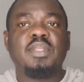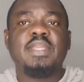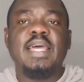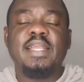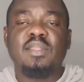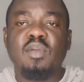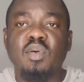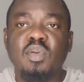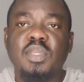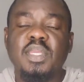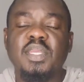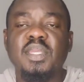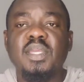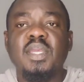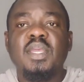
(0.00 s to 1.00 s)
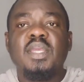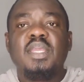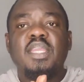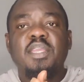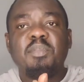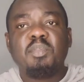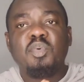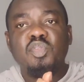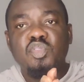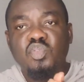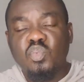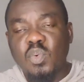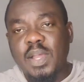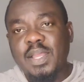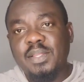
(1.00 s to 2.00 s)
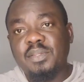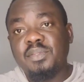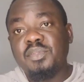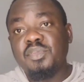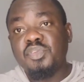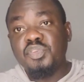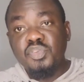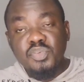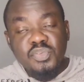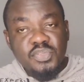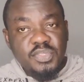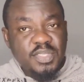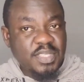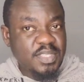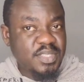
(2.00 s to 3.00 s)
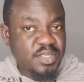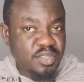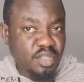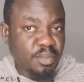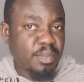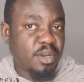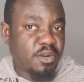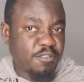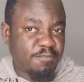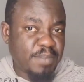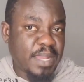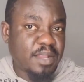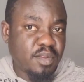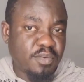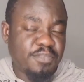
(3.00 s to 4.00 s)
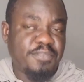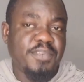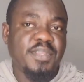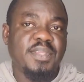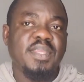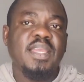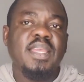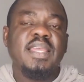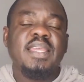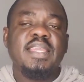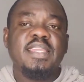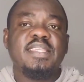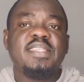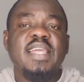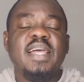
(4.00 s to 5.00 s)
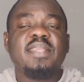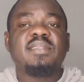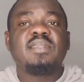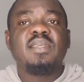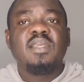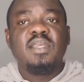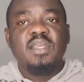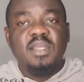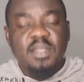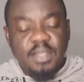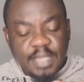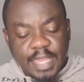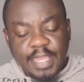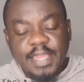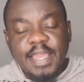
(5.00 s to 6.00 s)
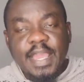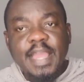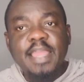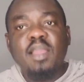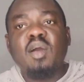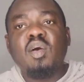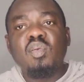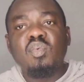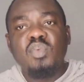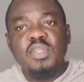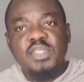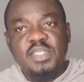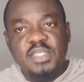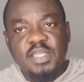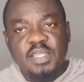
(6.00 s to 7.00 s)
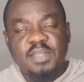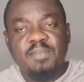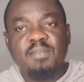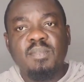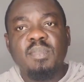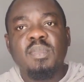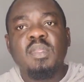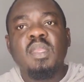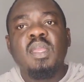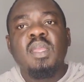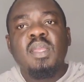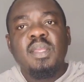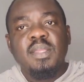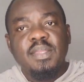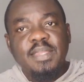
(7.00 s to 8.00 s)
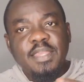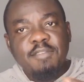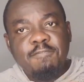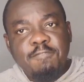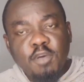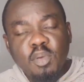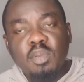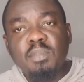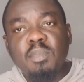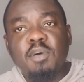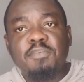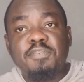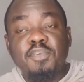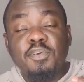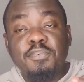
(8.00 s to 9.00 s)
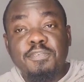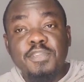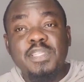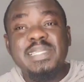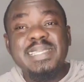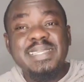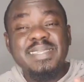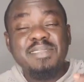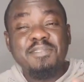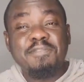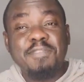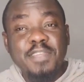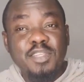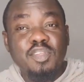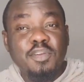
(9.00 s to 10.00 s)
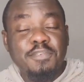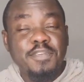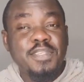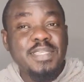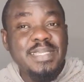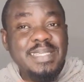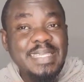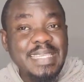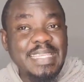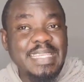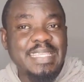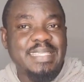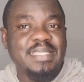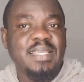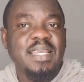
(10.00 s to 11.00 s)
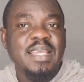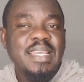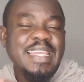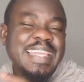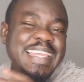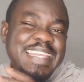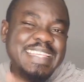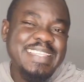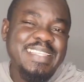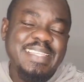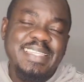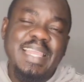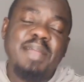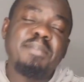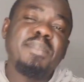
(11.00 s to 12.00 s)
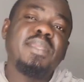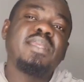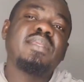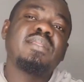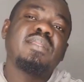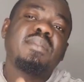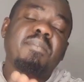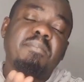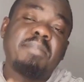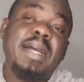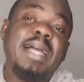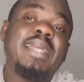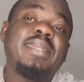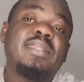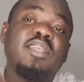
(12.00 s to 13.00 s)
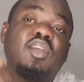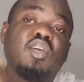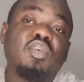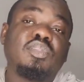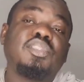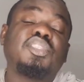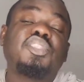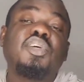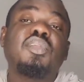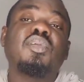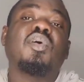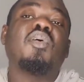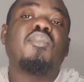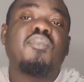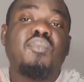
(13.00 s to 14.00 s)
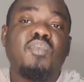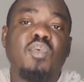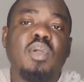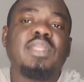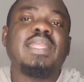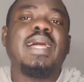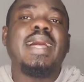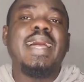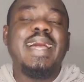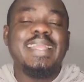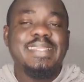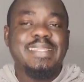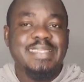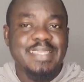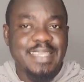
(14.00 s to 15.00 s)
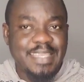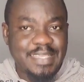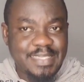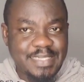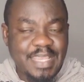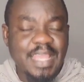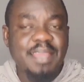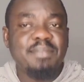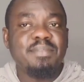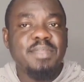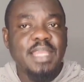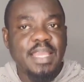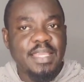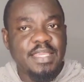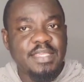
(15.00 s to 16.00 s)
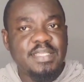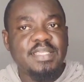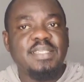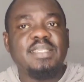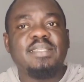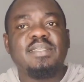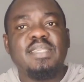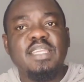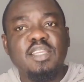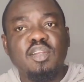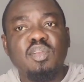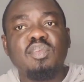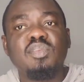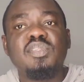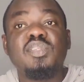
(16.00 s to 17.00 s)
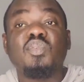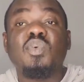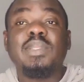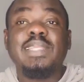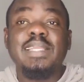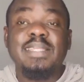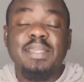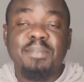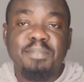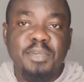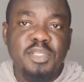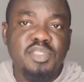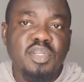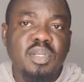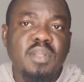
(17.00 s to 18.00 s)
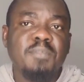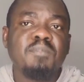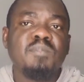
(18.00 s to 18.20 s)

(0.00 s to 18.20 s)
that, okay, in month 1 use this number of bag of feed is that, like I always say, the volume of fishes, the feed your fishes eat, is determined by the condition of water at a time they are eating it. Includes the water temperature,